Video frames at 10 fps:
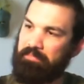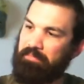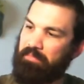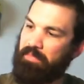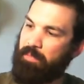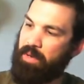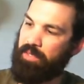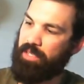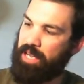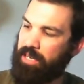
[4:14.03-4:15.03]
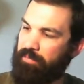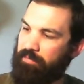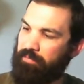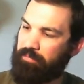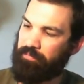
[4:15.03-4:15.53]
Smells like
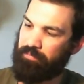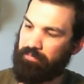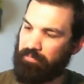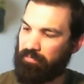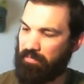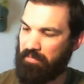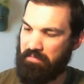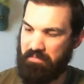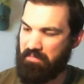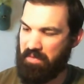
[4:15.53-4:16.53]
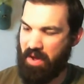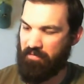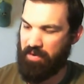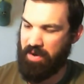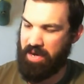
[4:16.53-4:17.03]
not
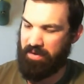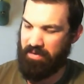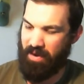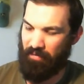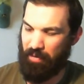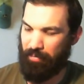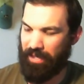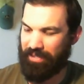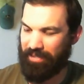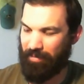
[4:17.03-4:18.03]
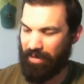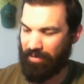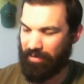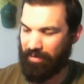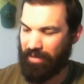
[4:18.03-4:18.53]
very pleasant, to be
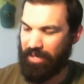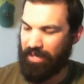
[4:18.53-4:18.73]
honest with you.